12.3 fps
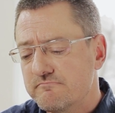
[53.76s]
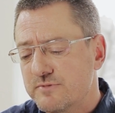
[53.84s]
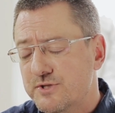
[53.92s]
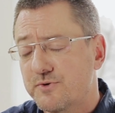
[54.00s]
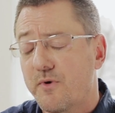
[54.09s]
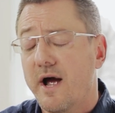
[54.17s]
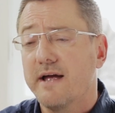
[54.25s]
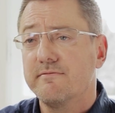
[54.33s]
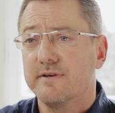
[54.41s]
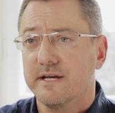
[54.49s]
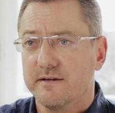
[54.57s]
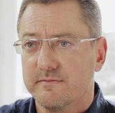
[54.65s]

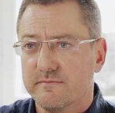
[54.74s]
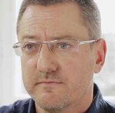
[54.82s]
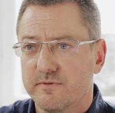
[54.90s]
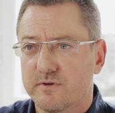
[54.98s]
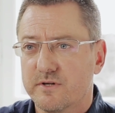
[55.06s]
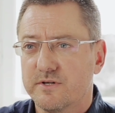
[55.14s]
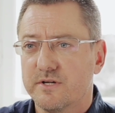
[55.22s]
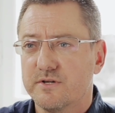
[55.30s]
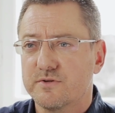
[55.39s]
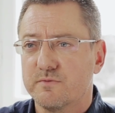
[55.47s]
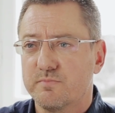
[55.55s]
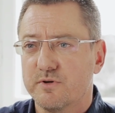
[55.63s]
striving for
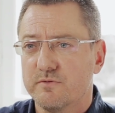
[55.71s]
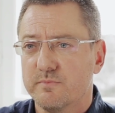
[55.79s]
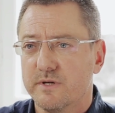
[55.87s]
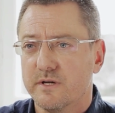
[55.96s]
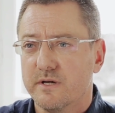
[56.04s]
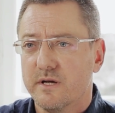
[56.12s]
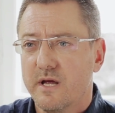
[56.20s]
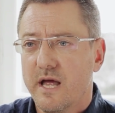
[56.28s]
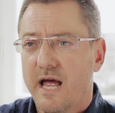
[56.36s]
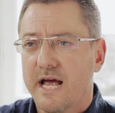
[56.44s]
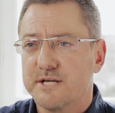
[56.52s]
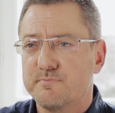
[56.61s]
continuous improvement
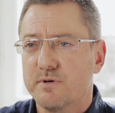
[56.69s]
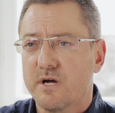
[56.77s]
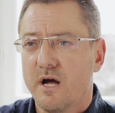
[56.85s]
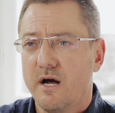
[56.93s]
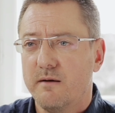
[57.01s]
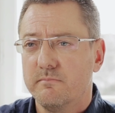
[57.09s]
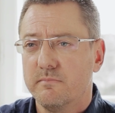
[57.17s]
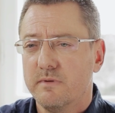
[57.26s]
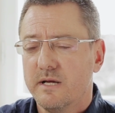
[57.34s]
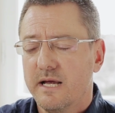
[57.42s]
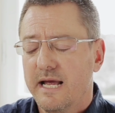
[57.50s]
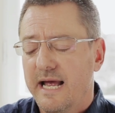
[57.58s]
has
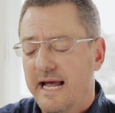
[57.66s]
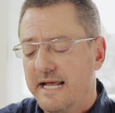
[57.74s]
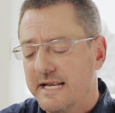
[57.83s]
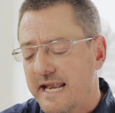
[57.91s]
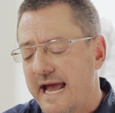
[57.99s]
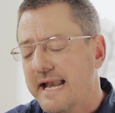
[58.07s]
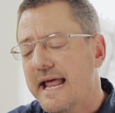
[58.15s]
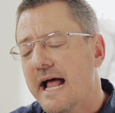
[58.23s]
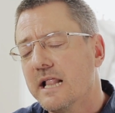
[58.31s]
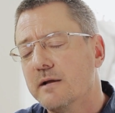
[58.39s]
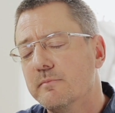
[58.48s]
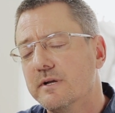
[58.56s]
become an innate
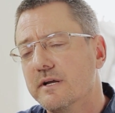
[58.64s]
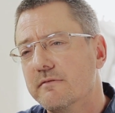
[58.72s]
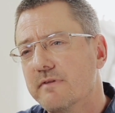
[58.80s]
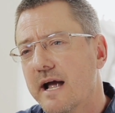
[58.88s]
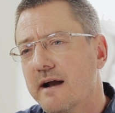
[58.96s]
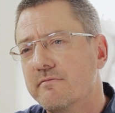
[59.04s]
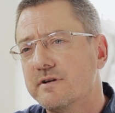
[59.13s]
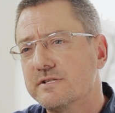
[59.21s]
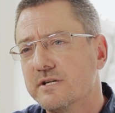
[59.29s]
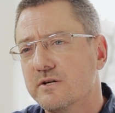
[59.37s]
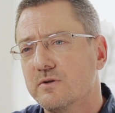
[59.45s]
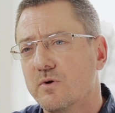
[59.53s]
element of every
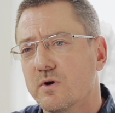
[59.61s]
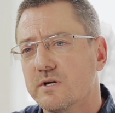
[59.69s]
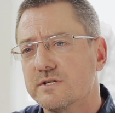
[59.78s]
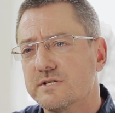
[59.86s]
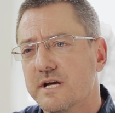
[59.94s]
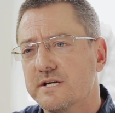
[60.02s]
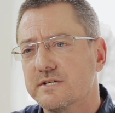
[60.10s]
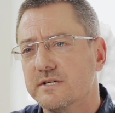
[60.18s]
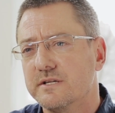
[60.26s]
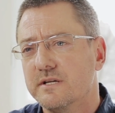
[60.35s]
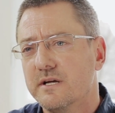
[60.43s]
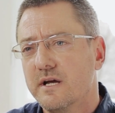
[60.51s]
single
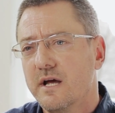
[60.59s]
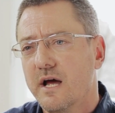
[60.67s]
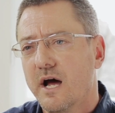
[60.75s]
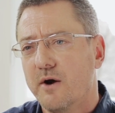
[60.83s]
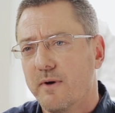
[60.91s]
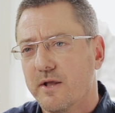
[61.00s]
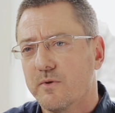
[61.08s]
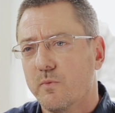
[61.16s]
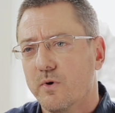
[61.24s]
organization around the